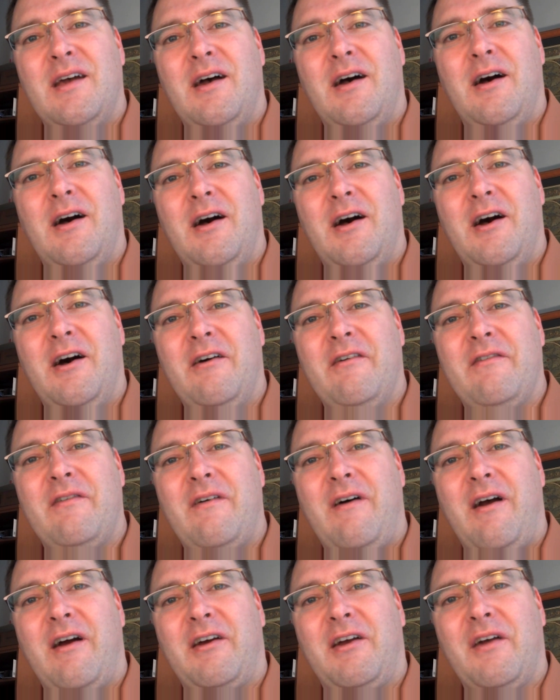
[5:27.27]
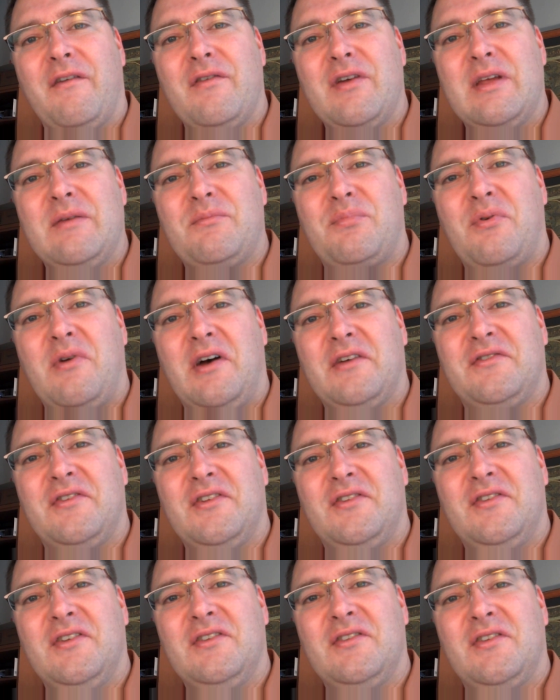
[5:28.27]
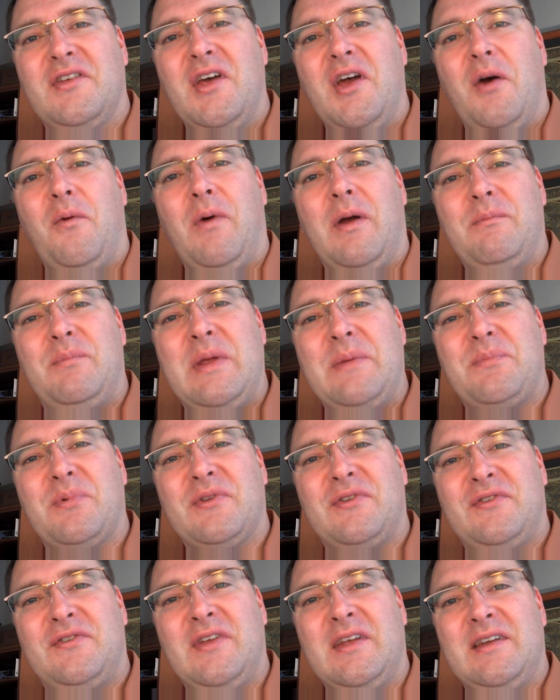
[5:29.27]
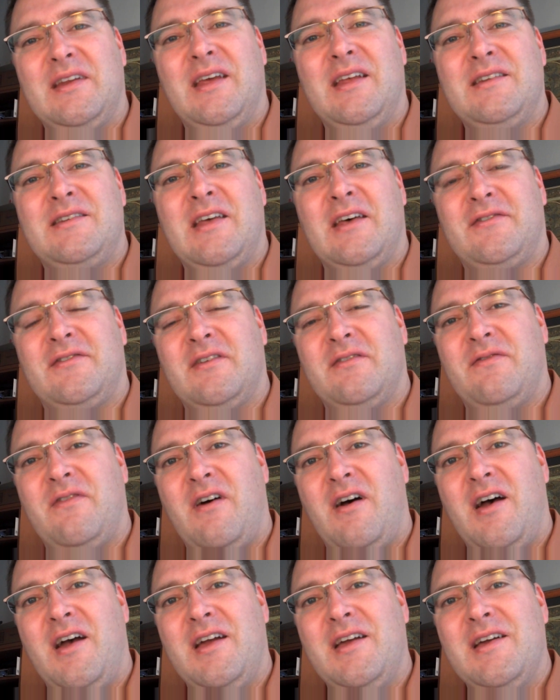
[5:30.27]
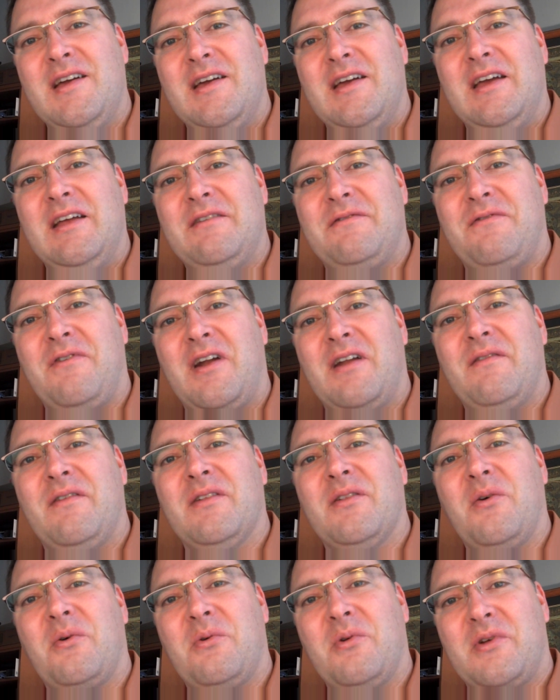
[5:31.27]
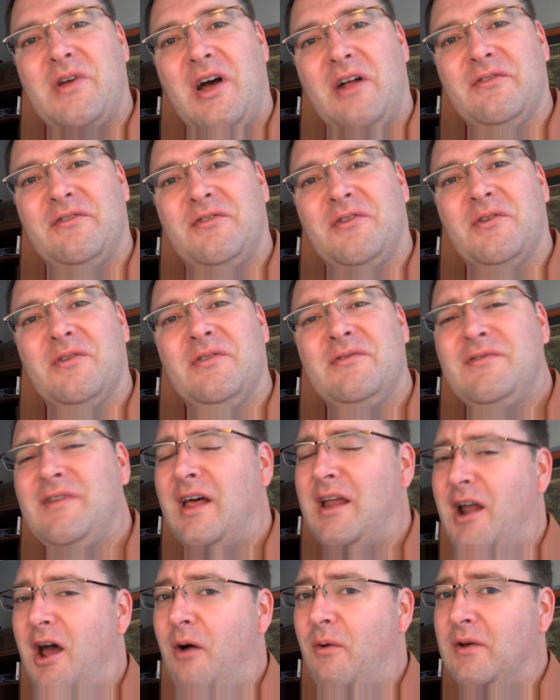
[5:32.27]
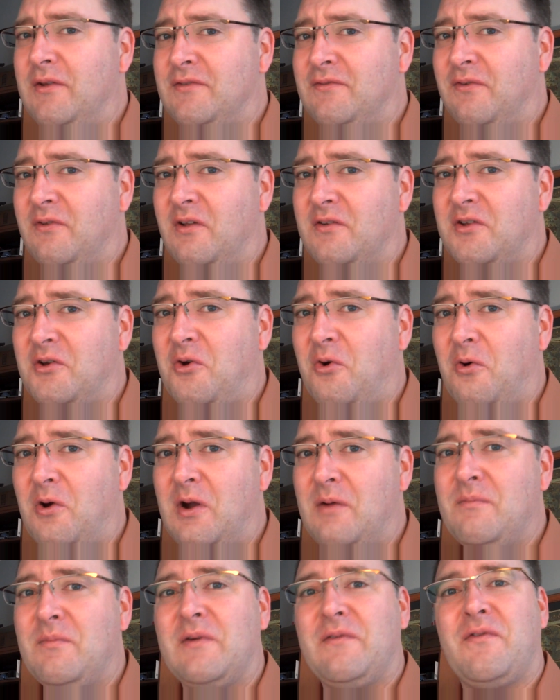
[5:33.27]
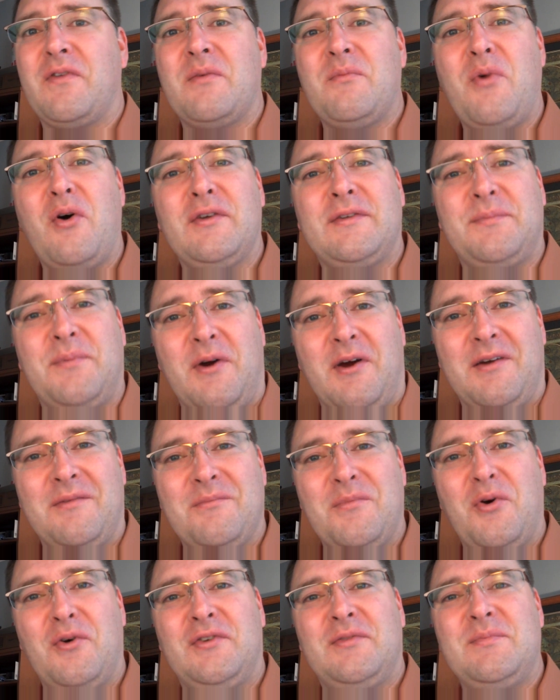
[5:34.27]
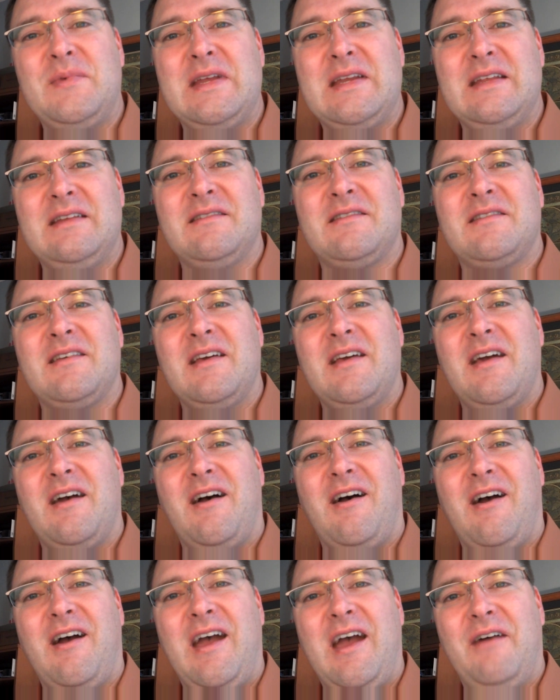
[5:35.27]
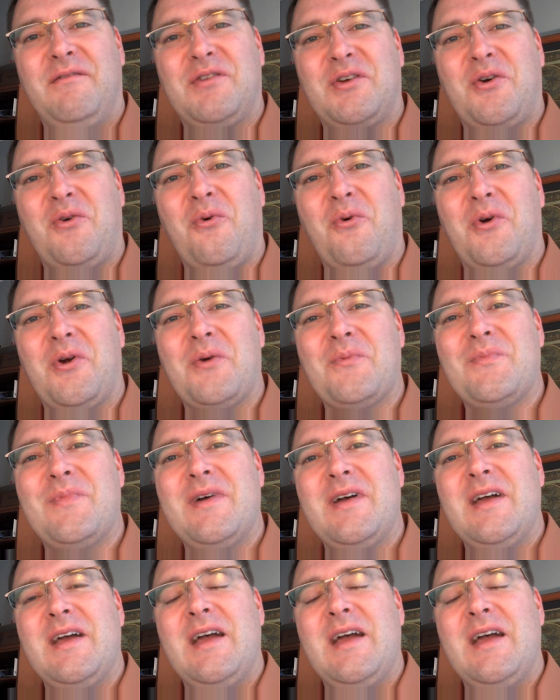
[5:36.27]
of our governing processes when people sit and testify in front of a local council. Not always full of decorum, but for the most part, most meetings have decorum,